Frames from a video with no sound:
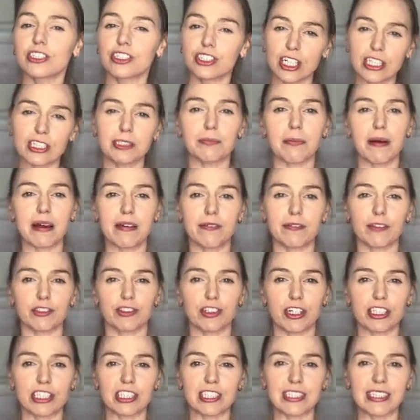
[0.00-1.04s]
to just buy the
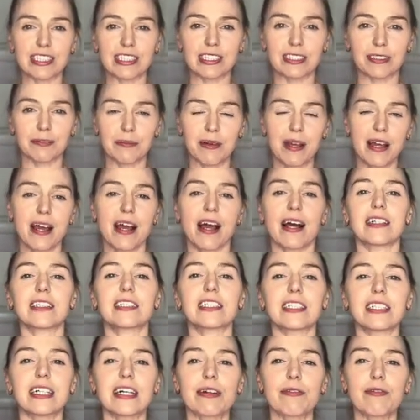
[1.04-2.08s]
filtration system
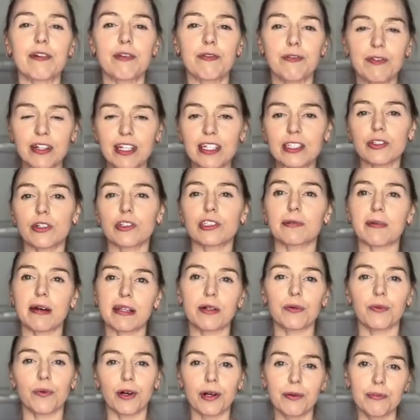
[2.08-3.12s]
until we really talked about
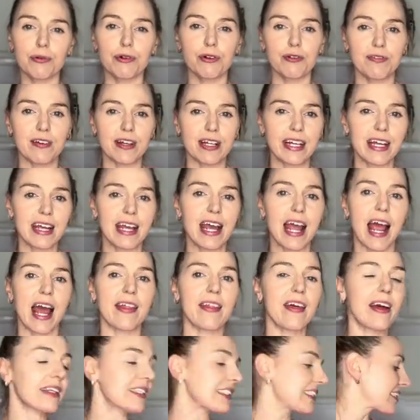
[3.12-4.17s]
the waterproofing, and
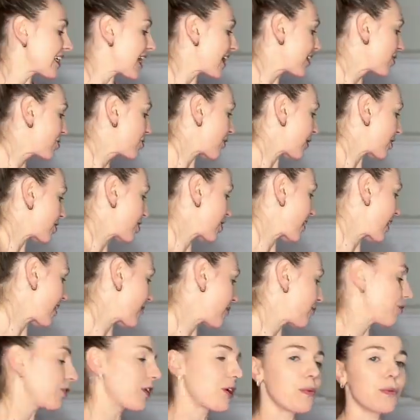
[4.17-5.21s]
then I decided to actually get it
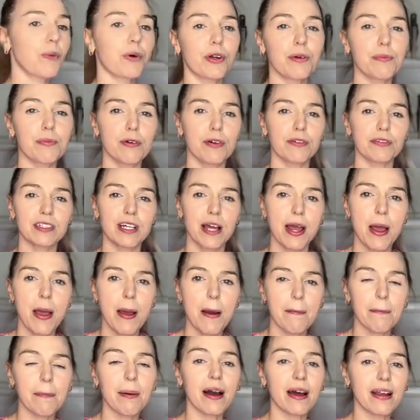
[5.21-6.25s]
fully waterproofed.
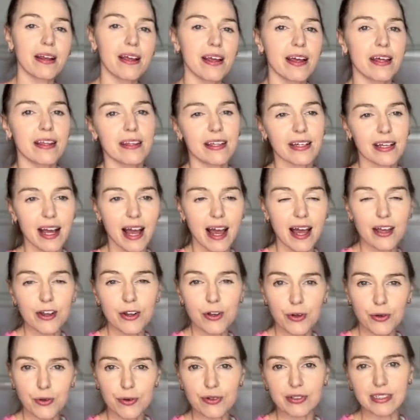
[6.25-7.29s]
But the guy
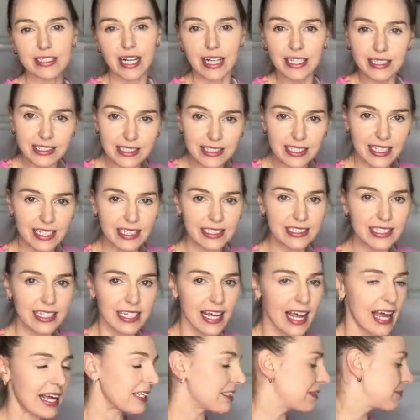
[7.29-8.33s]
who does this
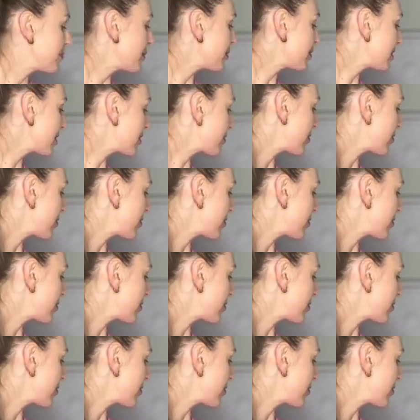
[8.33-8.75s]
and builds his